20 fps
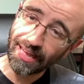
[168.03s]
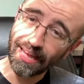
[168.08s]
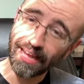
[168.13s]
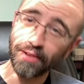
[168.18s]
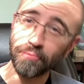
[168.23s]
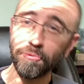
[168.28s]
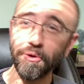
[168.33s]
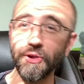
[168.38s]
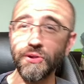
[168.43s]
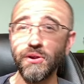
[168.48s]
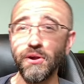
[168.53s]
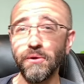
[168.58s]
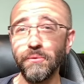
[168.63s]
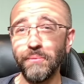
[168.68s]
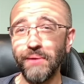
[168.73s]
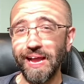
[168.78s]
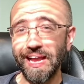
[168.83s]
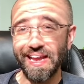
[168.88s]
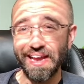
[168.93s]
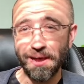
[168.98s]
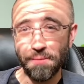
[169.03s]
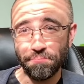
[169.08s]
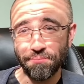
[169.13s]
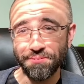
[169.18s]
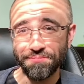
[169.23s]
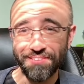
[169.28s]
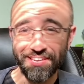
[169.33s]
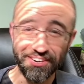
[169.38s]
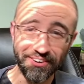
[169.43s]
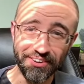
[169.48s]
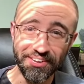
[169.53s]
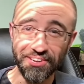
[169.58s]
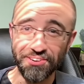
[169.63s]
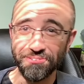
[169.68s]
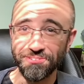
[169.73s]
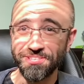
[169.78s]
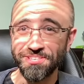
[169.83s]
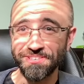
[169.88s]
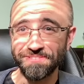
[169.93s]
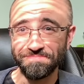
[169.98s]
and work our way up. Here
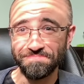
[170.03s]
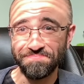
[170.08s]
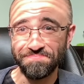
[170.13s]
goes.